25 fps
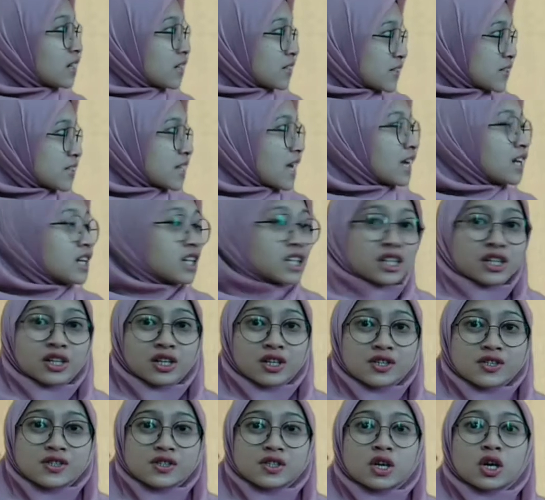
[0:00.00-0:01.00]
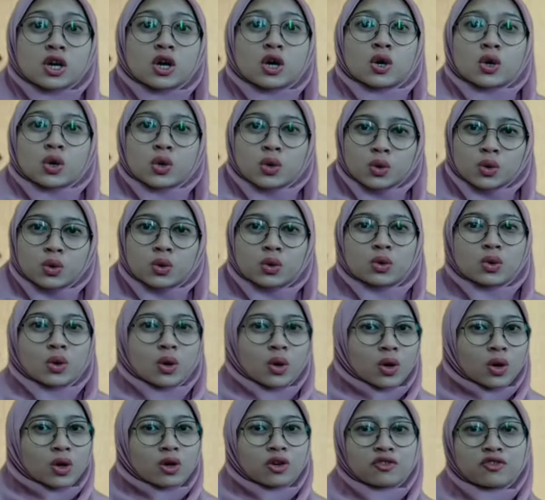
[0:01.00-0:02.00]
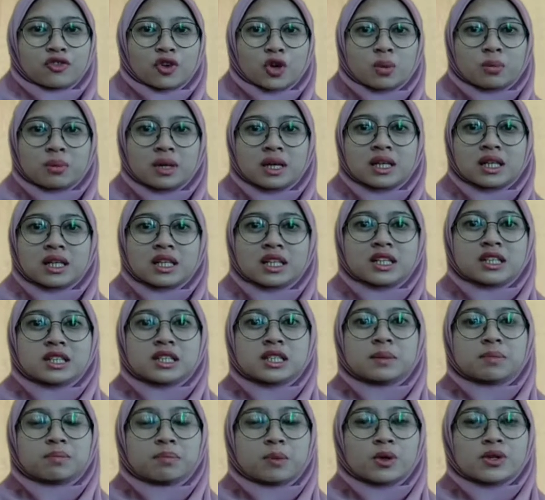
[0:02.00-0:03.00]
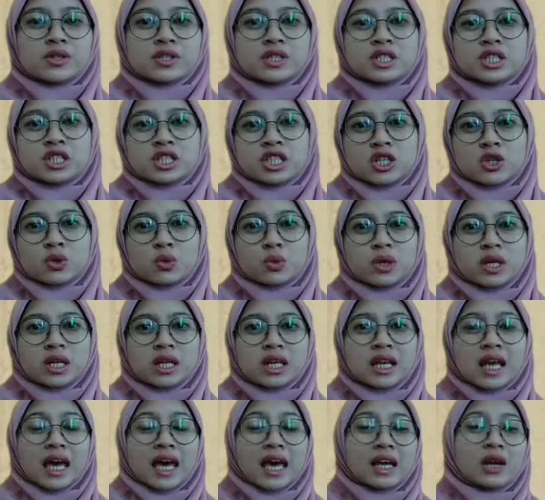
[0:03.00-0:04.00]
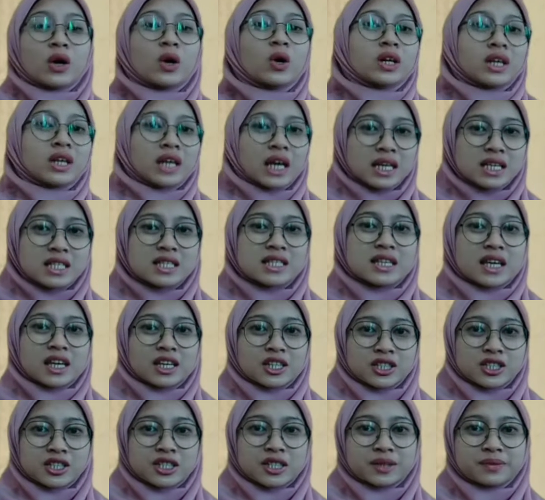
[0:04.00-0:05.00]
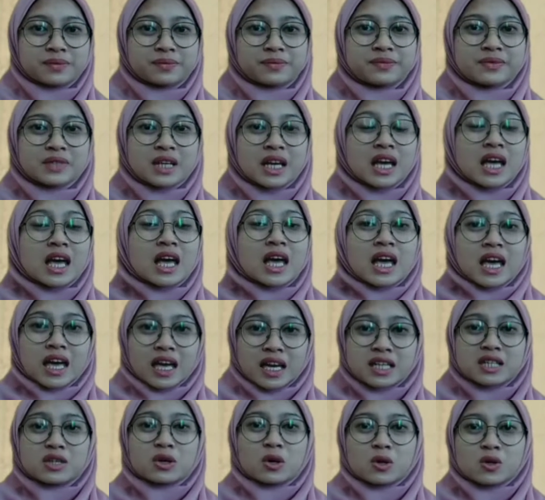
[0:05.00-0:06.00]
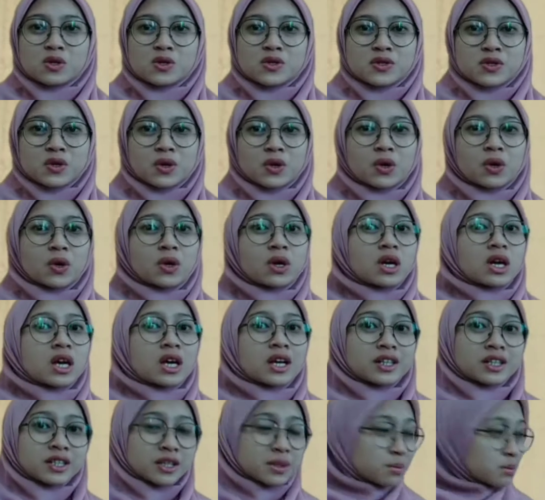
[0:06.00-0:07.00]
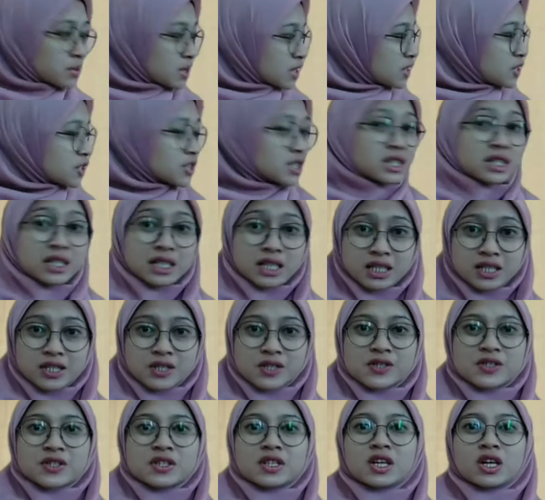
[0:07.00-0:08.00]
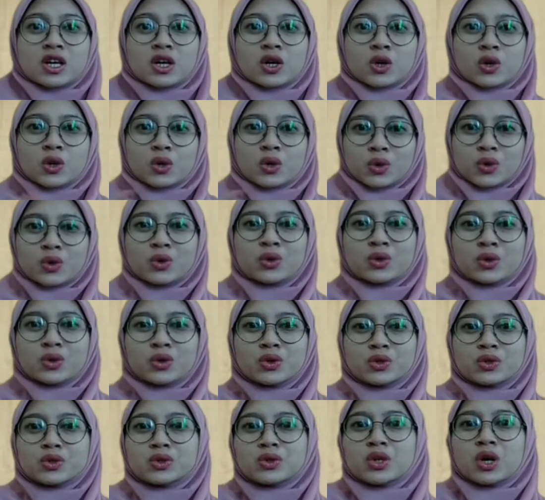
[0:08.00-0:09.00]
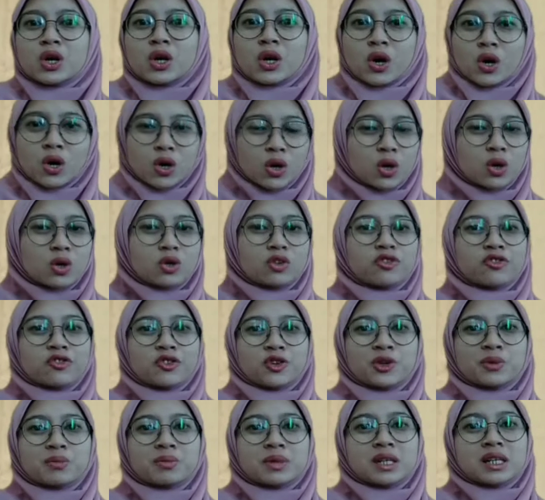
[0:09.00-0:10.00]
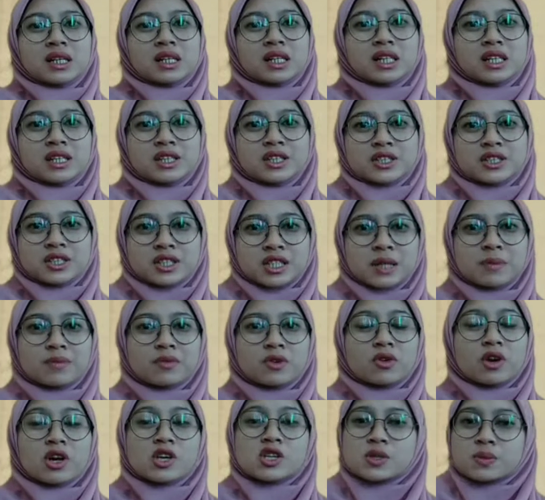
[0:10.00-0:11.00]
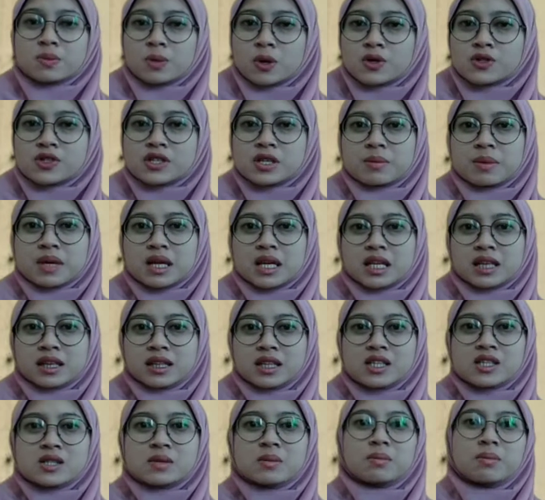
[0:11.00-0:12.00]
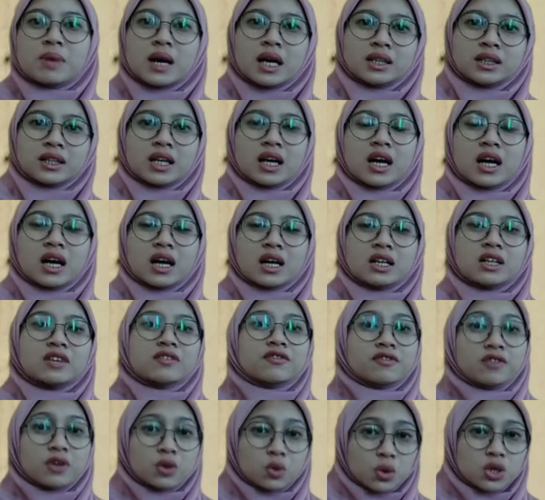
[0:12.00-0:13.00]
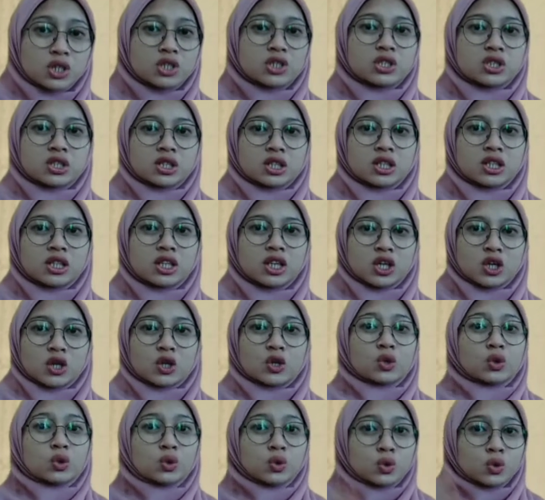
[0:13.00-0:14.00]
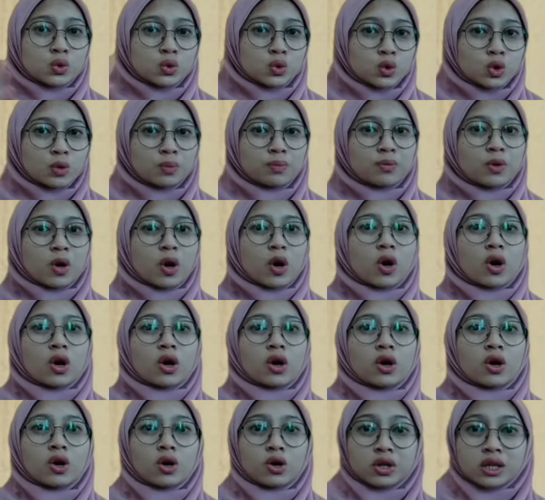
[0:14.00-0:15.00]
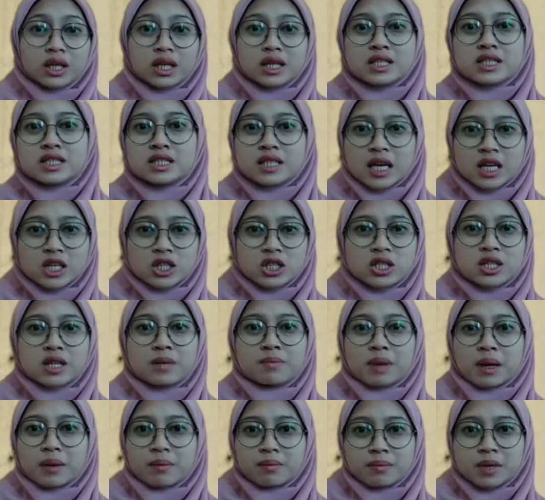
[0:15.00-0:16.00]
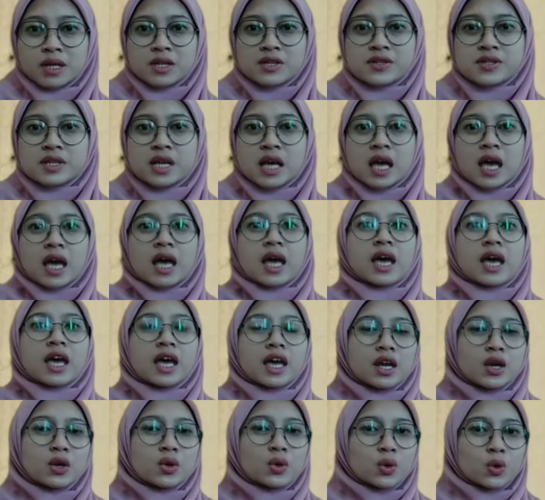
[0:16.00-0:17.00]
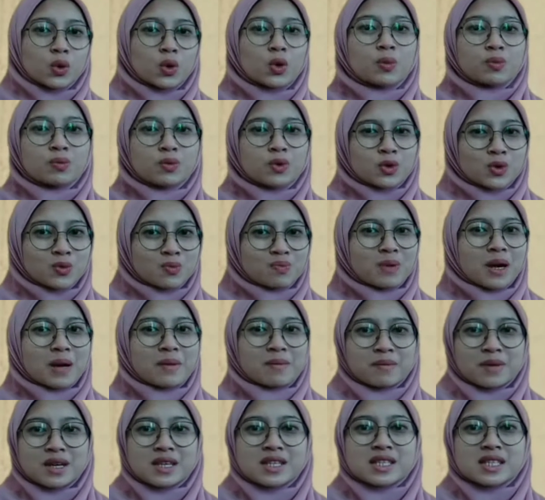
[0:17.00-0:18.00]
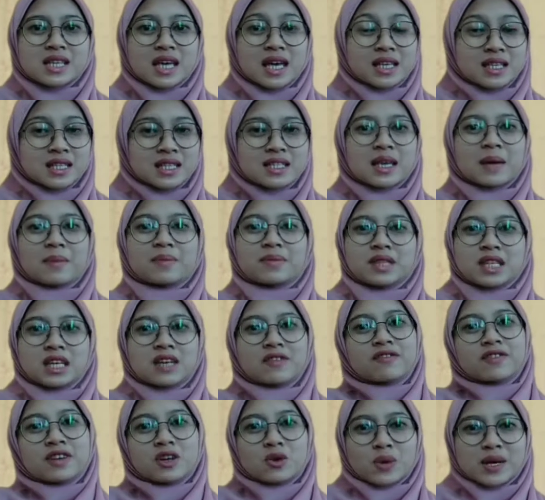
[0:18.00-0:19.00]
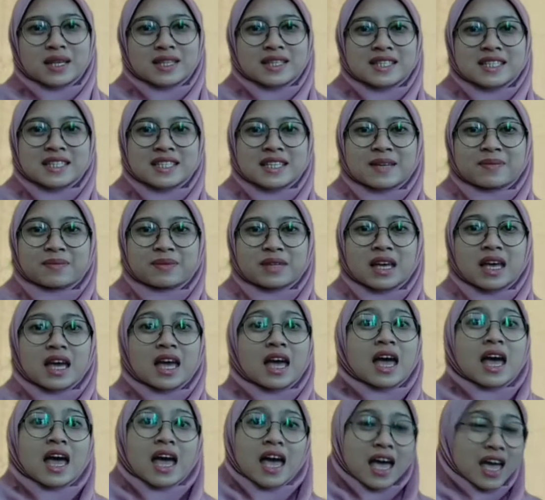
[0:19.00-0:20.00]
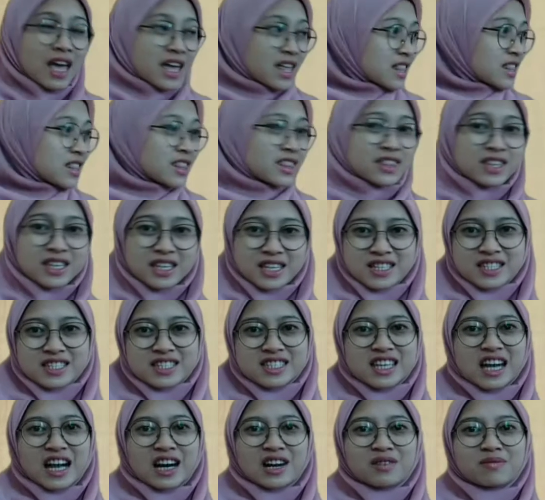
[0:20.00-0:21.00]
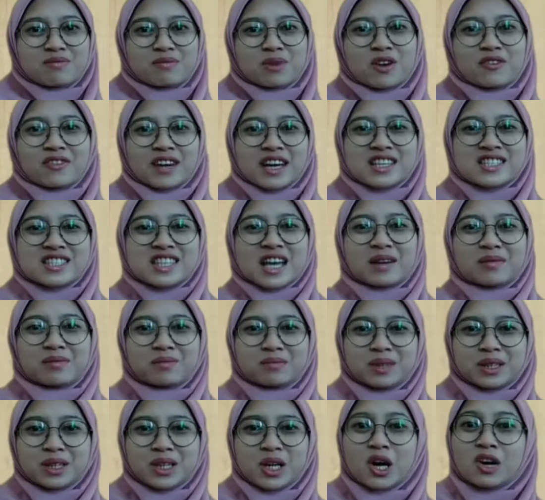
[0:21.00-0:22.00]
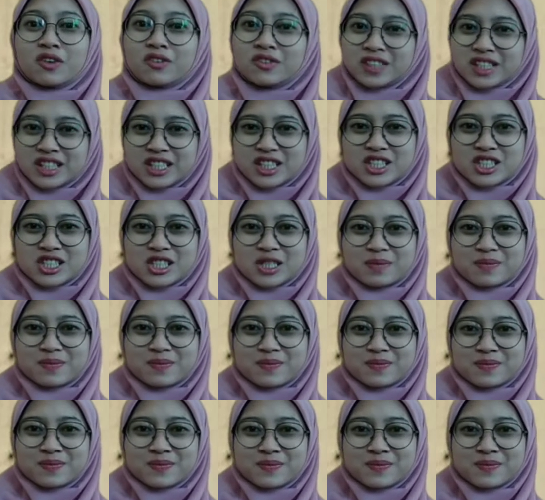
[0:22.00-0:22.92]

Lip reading: Aside leaders who hold formal leadership position within an organization, and also the emerging leaders who do not hold formal leadership responsibilities but are influential to group or organizational members and whom group members accept the influence. And these are both examples of leadership.